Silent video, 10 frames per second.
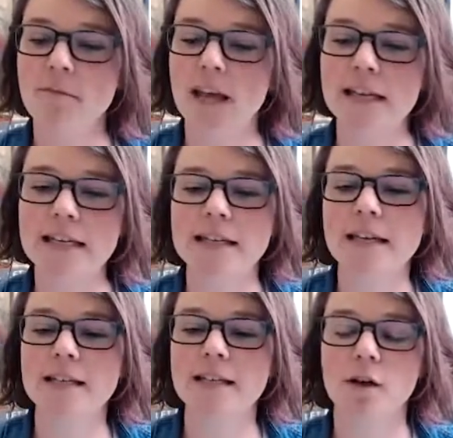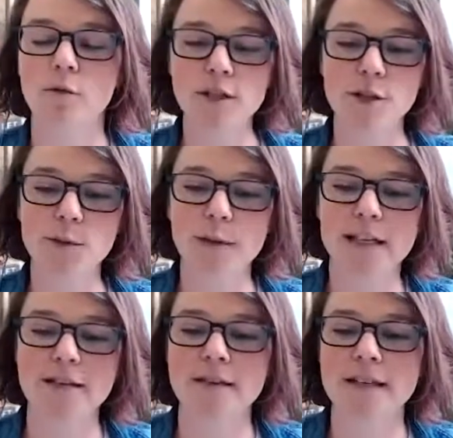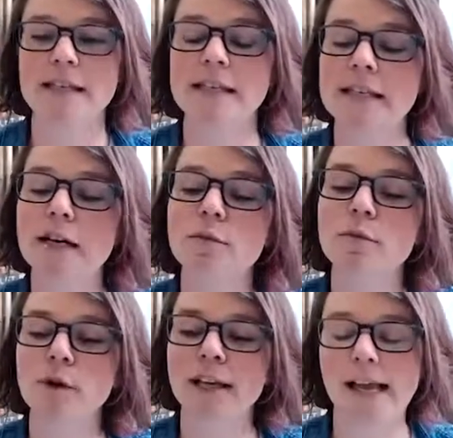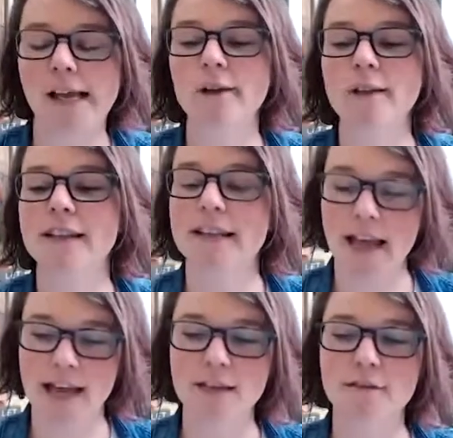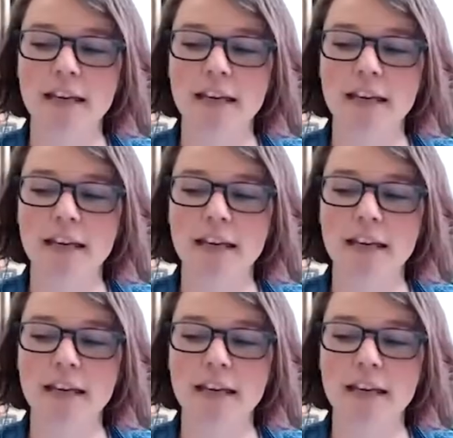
And he says, a retrospective is a ceremony held at the end of